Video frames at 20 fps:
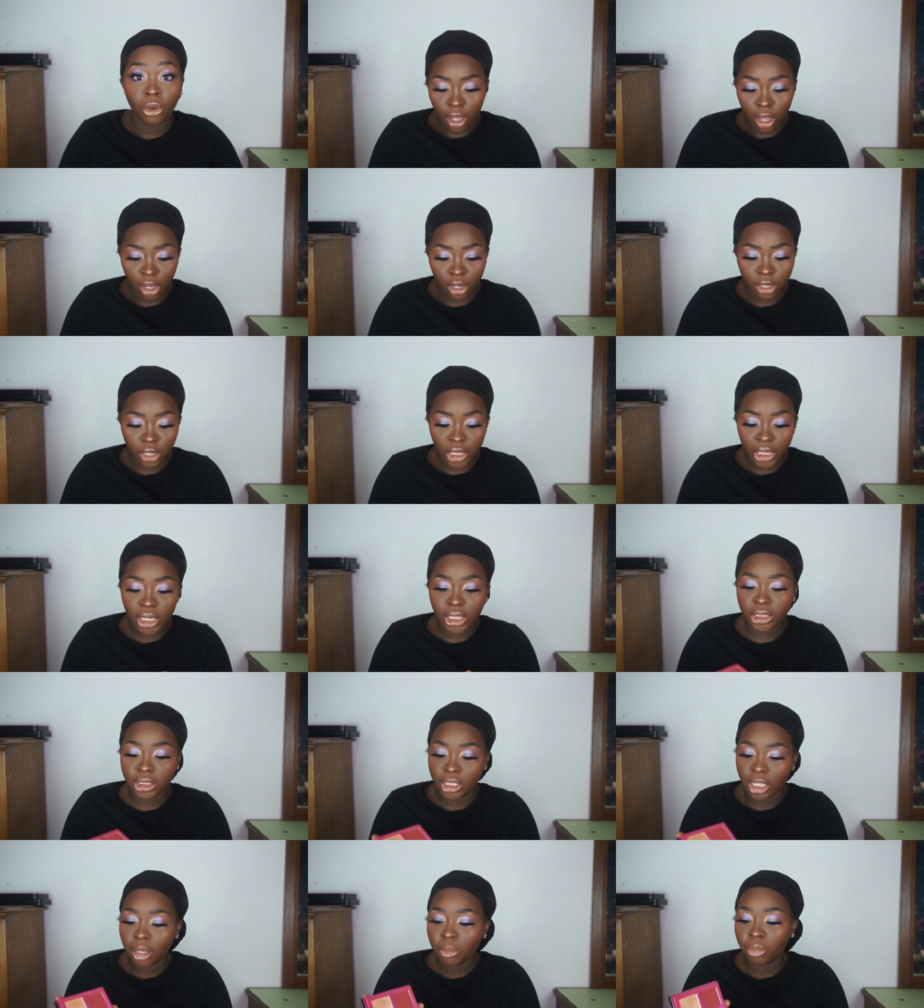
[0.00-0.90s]
A good
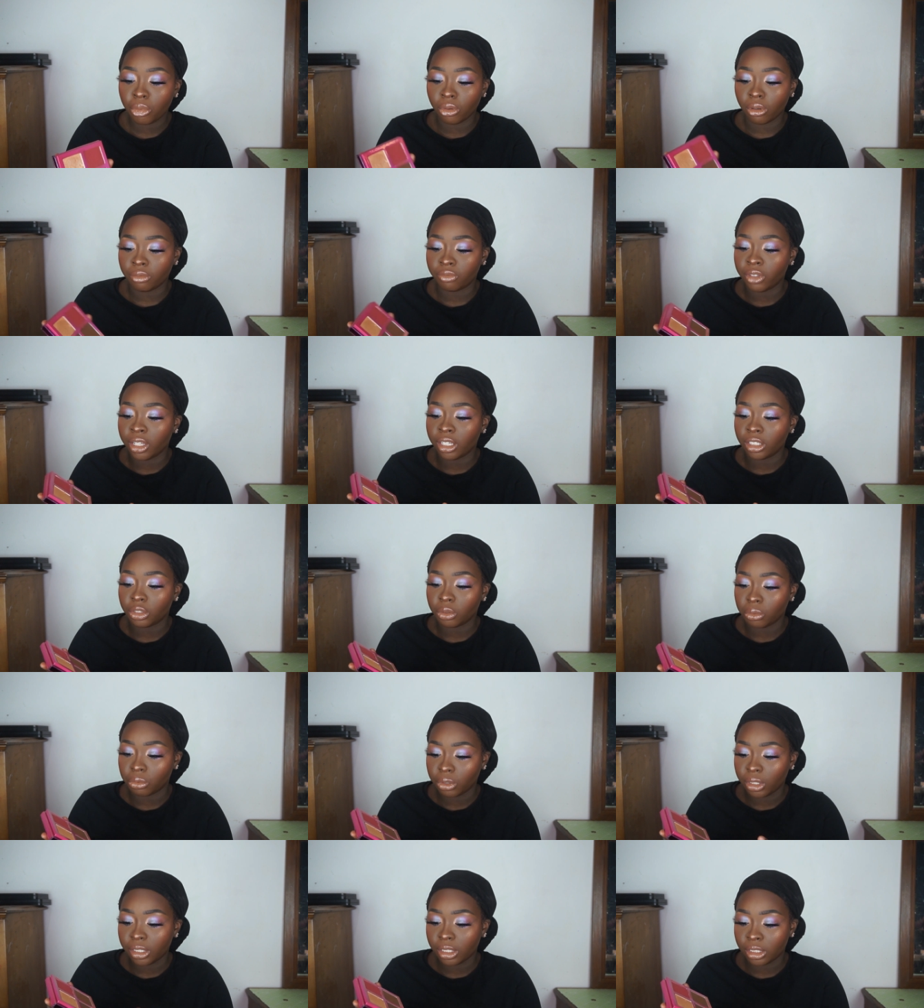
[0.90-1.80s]
example of this
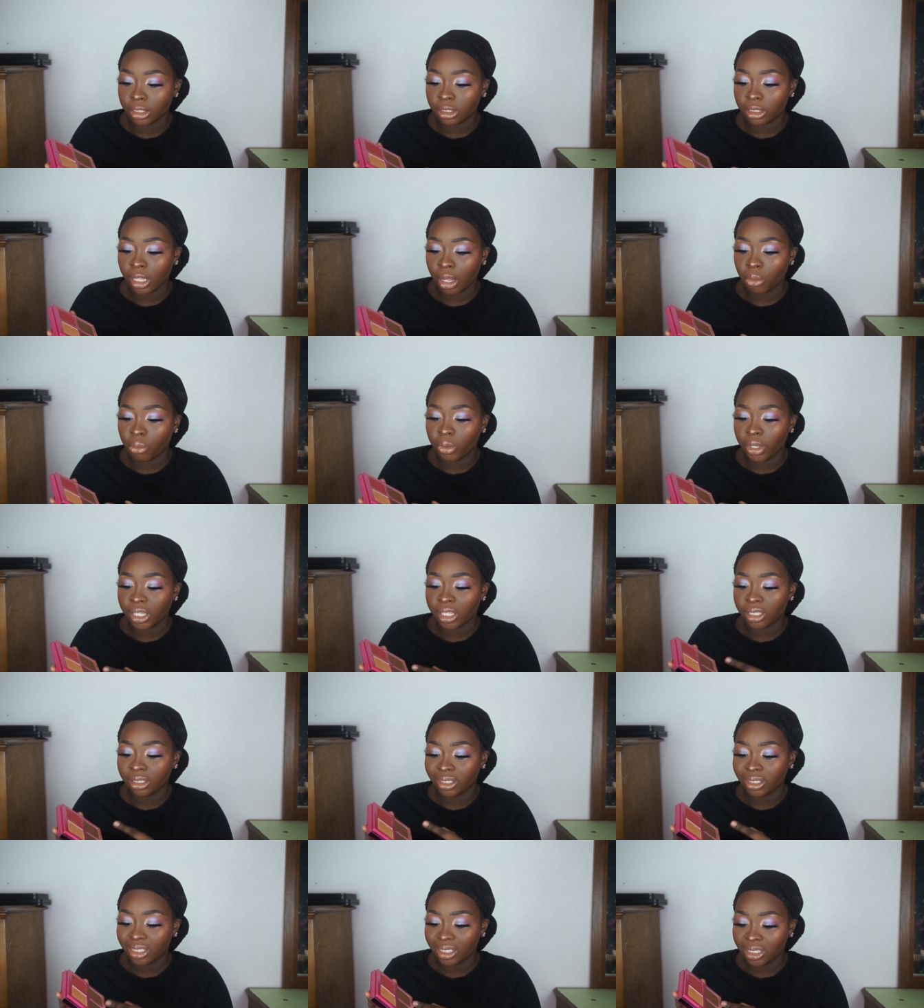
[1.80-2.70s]
is that we
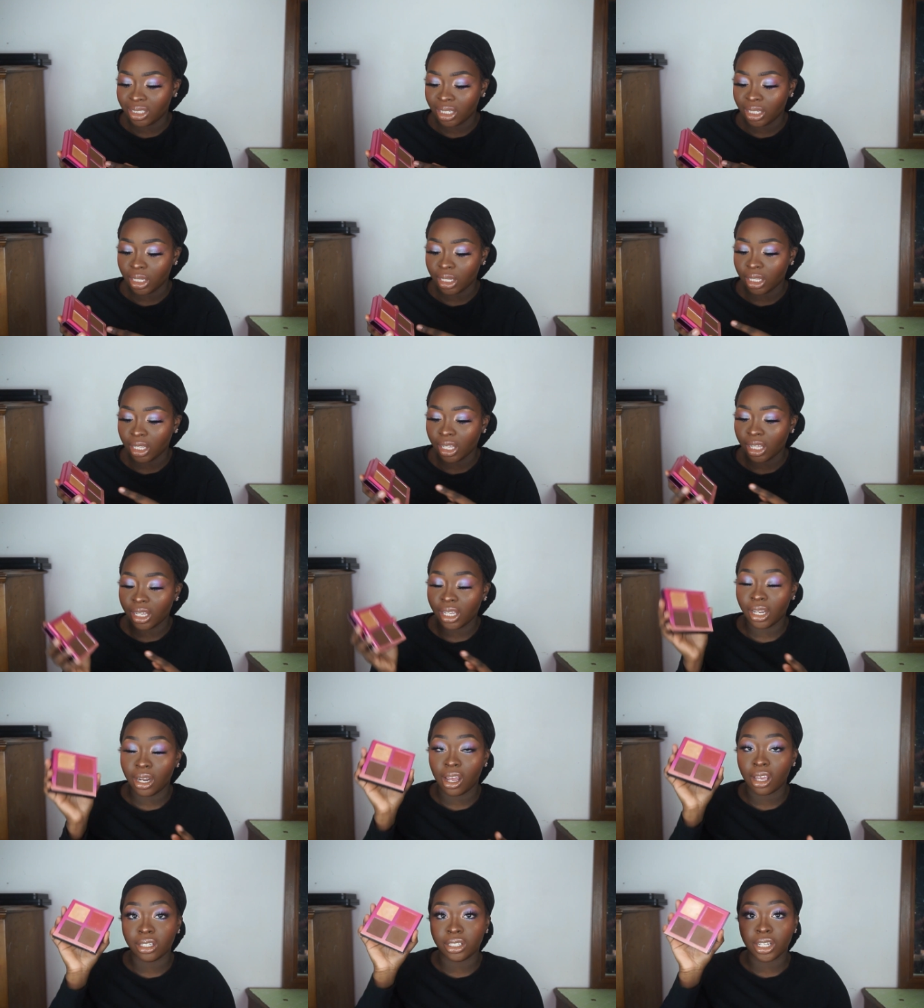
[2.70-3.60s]
can see
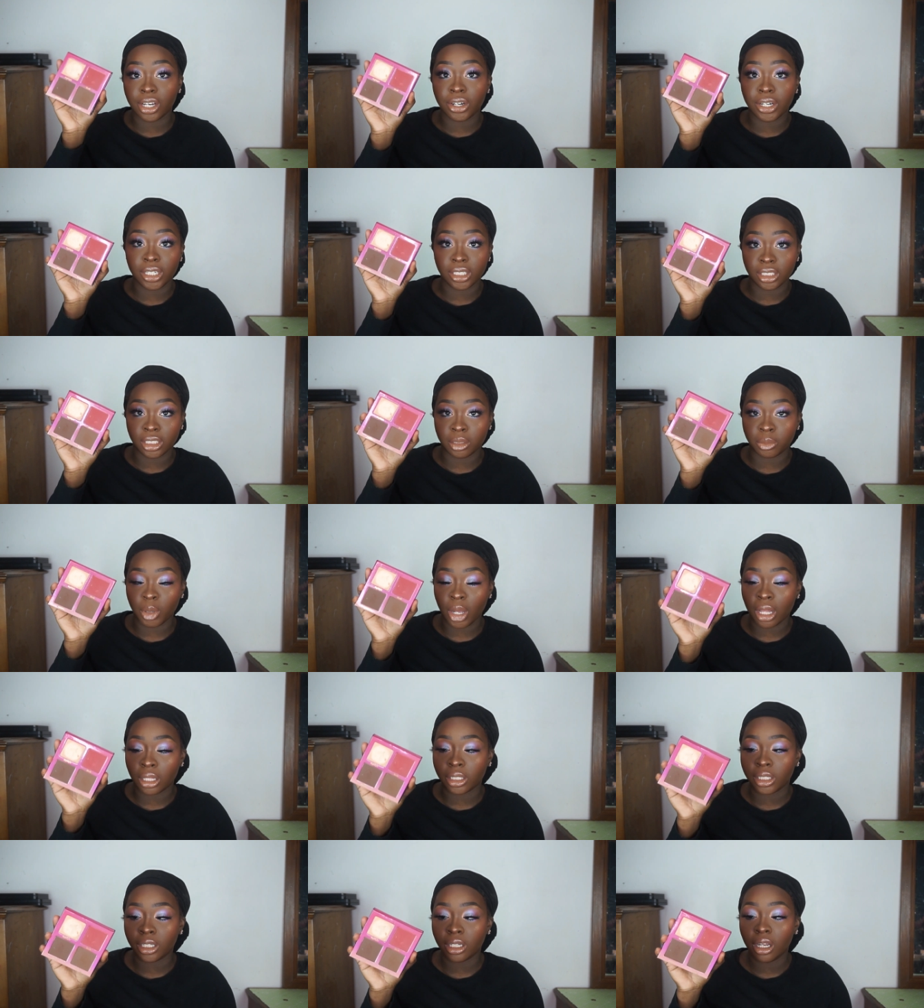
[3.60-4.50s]
in Darius's
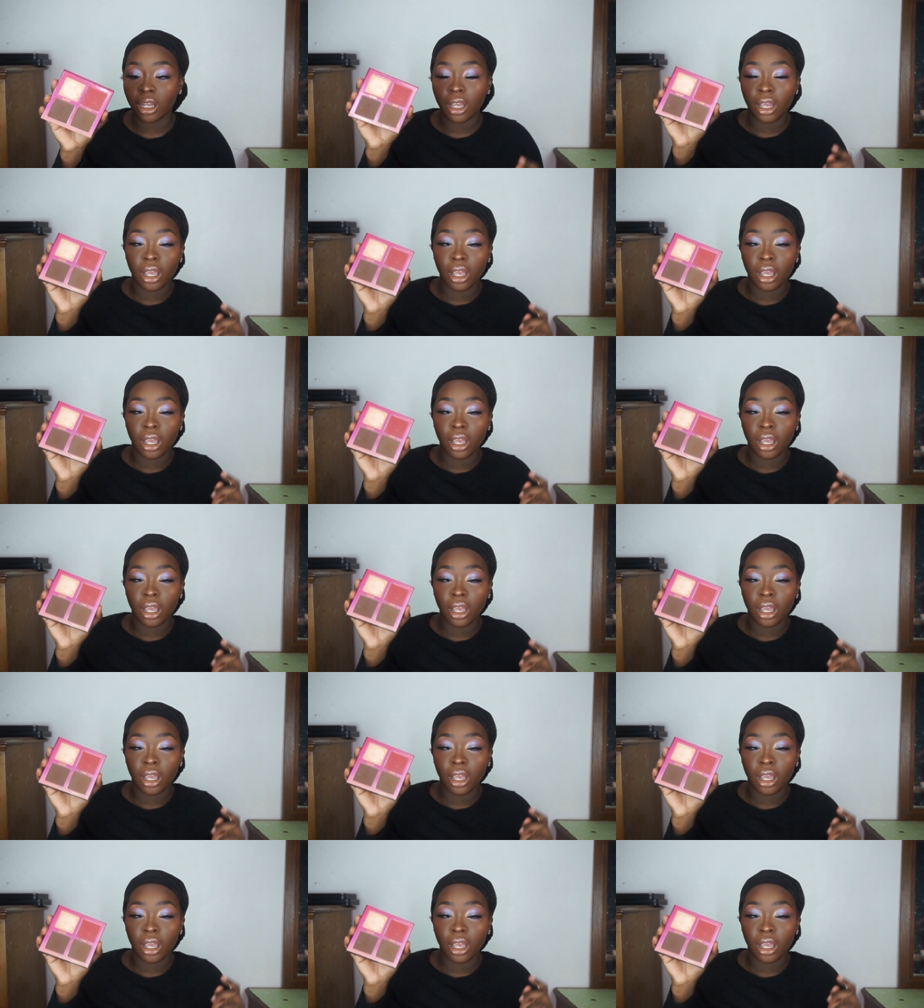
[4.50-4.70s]
palette.